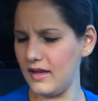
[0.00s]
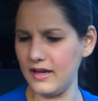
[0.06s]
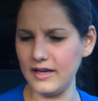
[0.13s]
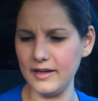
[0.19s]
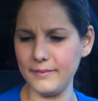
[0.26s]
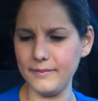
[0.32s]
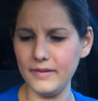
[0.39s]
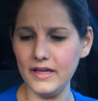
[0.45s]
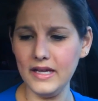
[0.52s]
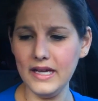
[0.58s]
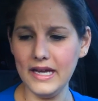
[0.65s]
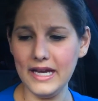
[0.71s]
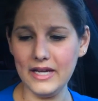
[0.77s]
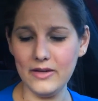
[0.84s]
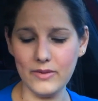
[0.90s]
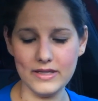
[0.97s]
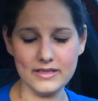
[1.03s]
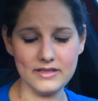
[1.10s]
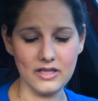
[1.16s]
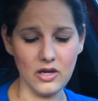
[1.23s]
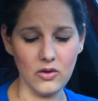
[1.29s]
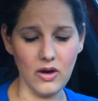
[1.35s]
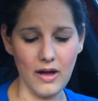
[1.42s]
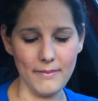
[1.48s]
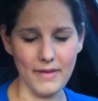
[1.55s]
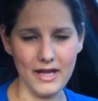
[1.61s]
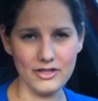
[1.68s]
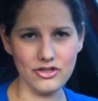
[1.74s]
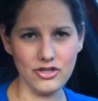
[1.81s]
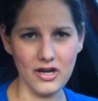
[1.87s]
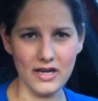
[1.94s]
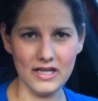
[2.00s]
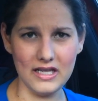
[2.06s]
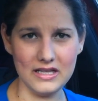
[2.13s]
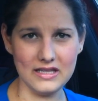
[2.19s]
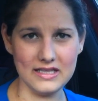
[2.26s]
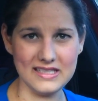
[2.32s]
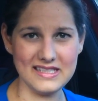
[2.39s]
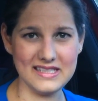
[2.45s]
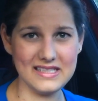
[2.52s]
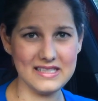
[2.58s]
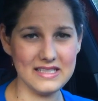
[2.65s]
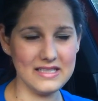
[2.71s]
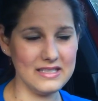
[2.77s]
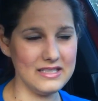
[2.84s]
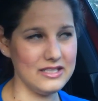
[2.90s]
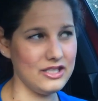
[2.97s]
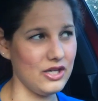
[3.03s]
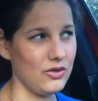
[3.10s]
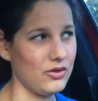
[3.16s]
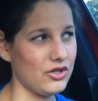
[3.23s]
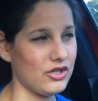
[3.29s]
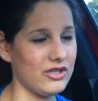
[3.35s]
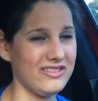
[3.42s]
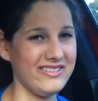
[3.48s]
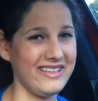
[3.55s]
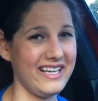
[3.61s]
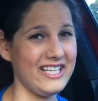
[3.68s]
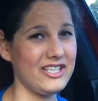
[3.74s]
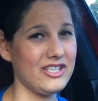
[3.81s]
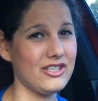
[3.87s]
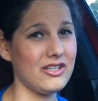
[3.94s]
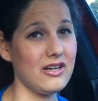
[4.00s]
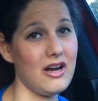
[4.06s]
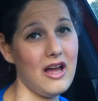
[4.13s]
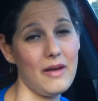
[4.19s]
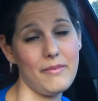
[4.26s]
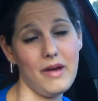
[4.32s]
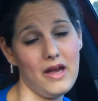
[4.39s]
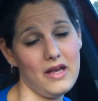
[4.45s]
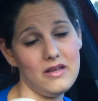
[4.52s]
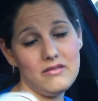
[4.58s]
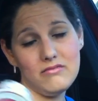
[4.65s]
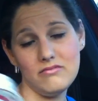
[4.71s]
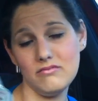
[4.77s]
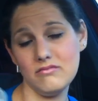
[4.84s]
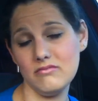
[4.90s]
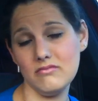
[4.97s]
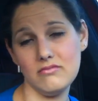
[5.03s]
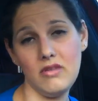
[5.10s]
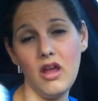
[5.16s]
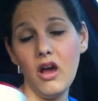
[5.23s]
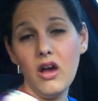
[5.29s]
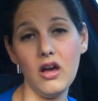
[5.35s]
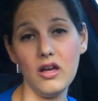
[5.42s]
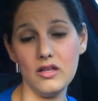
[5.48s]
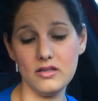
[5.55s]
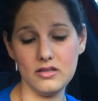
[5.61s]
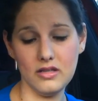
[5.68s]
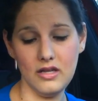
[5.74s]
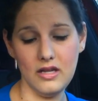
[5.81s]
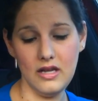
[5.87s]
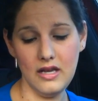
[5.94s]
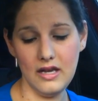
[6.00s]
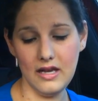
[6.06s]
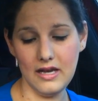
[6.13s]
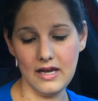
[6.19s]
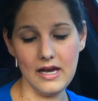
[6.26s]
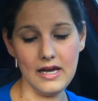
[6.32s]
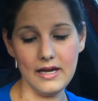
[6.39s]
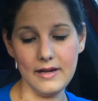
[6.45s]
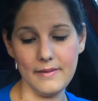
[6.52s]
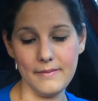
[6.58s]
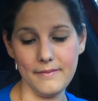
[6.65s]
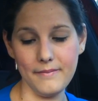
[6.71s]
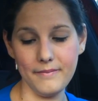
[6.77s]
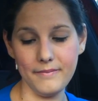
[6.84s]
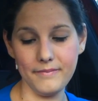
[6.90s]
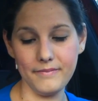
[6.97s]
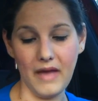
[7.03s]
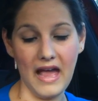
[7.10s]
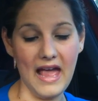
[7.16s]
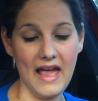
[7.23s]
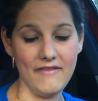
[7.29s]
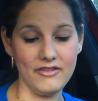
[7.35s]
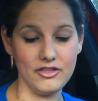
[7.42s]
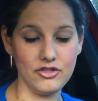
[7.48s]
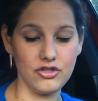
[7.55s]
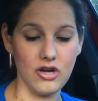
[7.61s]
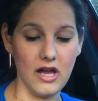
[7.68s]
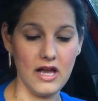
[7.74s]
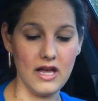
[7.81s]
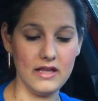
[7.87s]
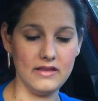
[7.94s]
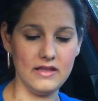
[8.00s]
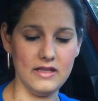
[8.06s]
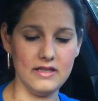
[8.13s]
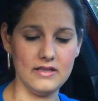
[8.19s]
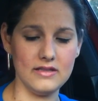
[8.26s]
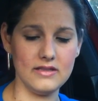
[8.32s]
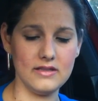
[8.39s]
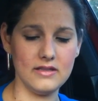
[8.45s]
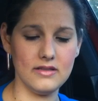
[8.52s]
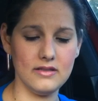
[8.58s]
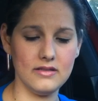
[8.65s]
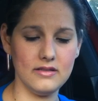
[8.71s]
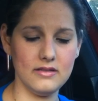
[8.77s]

Um, anyway, so I might try to eat this yogurt later. I might not. Um, I haven't tried these